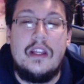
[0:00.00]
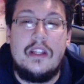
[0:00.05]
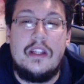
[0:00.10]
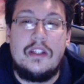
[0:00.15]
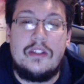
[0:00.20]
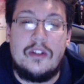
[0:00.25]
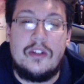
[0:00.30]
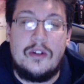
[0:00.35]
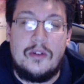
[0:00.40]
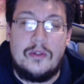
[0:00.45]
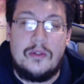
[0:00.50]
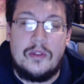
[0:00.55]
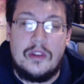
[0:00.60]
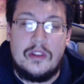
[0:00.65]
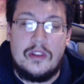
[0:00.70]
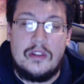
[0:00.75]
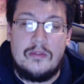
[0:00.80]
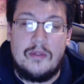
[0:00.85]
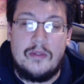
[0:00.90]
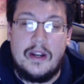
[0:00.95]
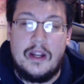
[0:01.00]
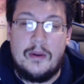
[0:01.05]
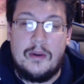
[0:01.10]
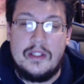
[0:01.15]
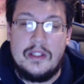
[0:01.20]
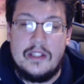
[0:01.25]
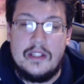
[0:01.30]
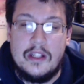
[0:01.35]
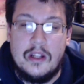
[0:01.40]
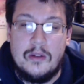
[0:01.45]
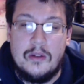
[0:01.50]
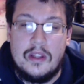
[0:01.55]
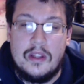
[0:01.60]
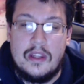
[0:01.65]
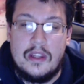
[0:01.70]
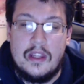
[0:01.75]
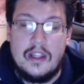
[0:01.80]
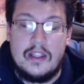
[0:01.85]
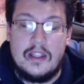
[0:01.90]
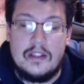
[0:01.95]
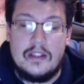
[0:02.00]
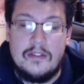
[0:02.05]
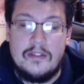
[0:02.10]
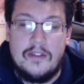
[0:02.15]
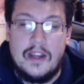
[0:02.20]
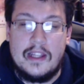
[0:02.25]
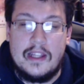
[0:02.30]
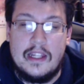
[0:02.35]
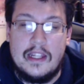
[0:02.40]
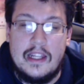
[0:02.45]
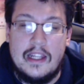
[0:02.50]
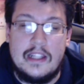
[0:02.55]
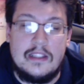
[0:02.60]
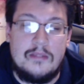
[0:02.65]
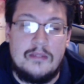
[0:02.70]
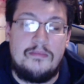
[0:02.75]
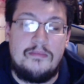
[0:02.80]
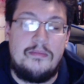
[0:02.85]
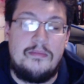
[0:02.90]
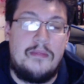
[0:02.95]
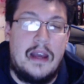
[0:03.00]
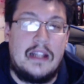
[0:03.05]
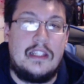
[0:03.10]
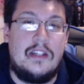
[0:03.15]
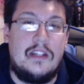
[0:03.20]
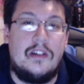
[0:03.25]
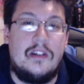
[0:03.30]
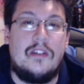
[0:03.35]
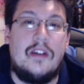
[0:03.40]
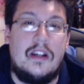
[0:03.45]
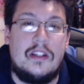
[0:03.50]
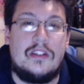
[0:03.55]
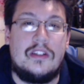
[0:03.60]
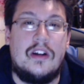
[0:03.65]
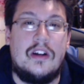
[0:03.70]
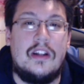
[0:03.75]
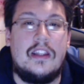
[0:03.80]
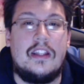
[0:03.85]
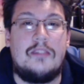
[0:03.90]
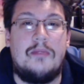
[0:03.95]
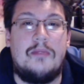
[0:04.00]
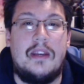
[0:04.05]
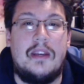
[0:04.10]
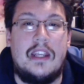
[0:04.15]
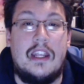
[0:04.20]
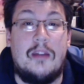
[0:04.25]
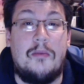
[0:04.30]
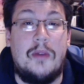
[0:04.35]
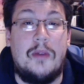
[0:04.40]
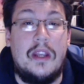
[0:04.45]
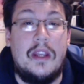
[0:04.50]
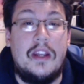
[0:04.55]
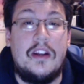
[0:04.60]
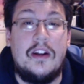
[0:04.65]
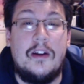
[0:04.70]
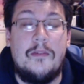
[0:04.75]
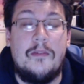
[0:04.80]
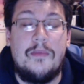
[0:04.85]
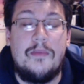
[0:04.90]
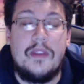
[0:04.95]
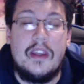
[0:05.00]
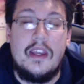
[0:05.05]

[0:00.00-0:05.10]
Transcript: So right now what he's dealing with is the fact that he has a bacteria around his heart that's making him weaker,